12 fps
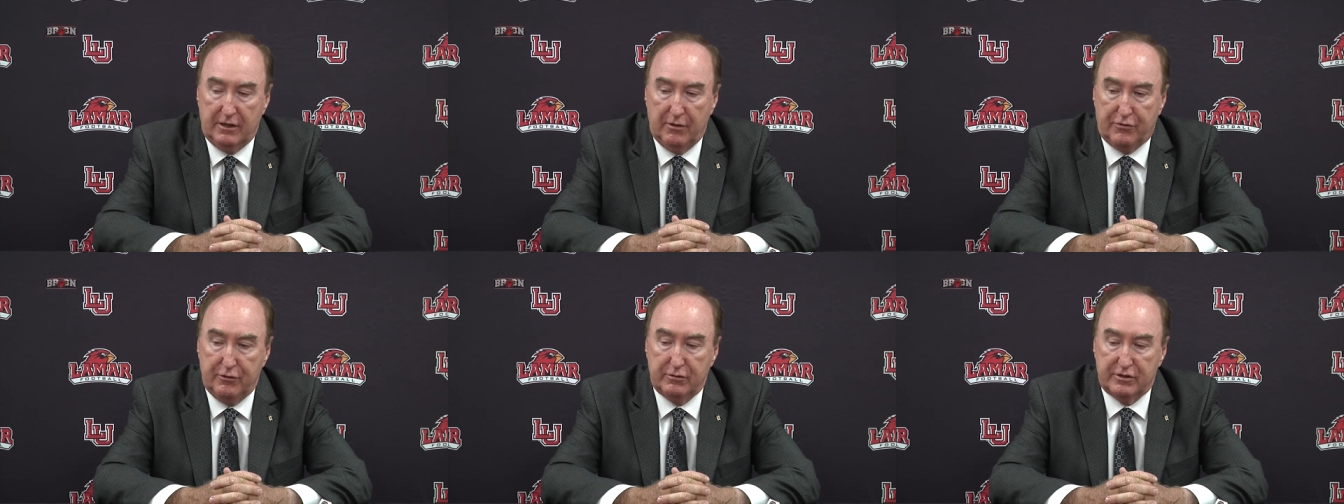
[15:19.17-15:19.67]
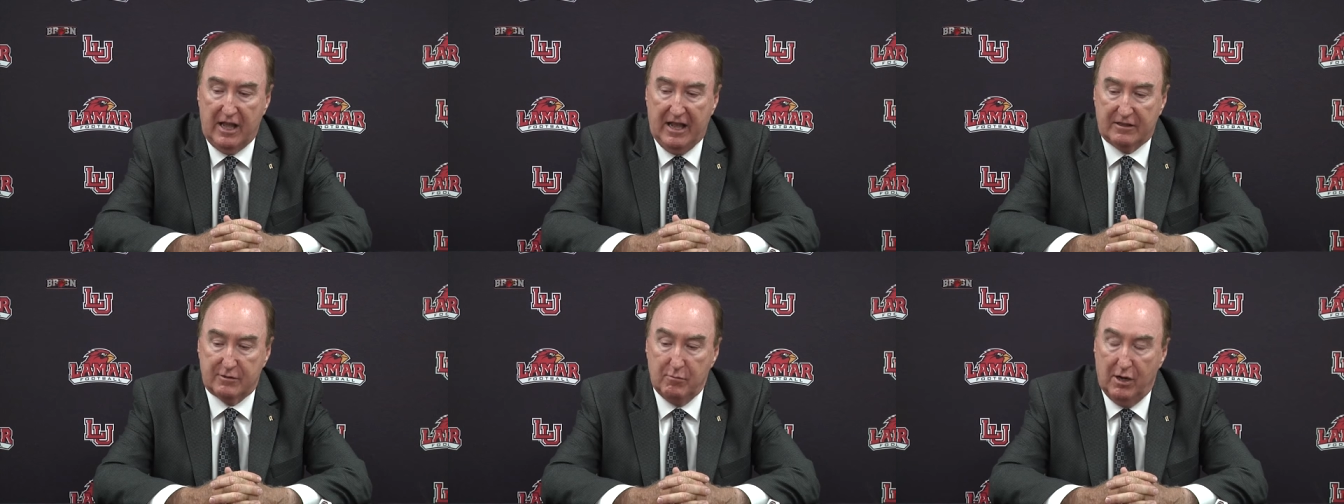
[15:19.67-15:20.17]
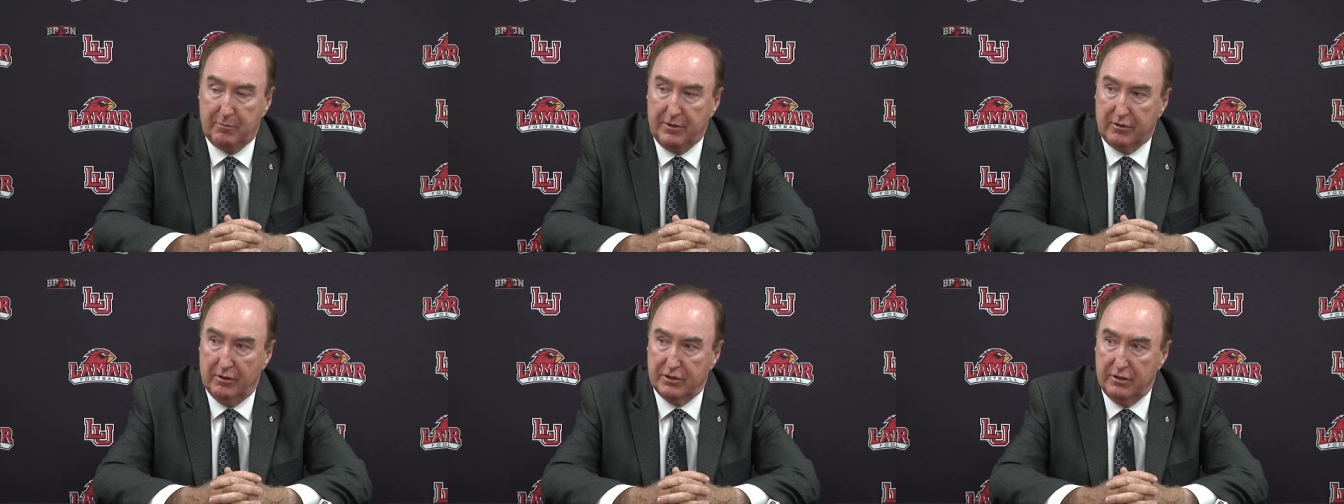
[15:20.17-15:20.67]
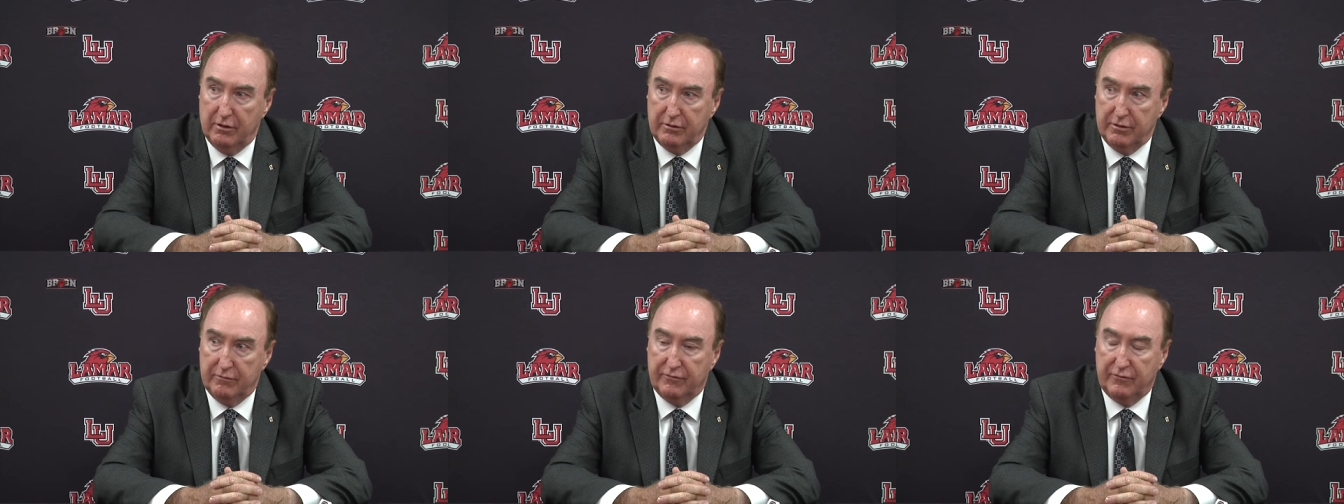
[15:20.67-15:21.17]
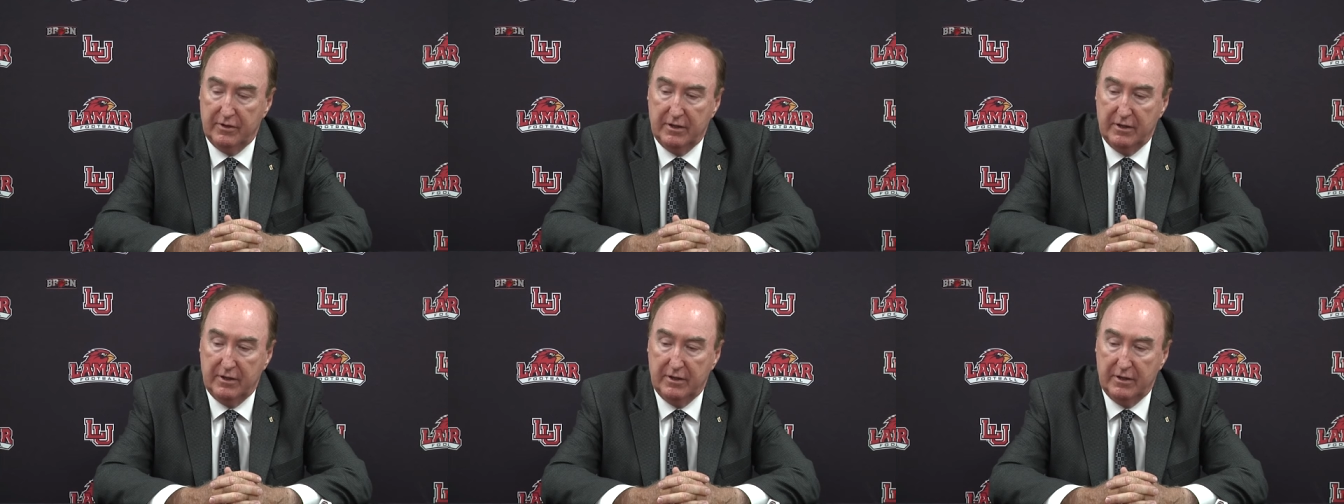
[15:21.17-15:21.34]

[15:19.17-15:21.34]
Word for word: the enthusiasm up because you know you've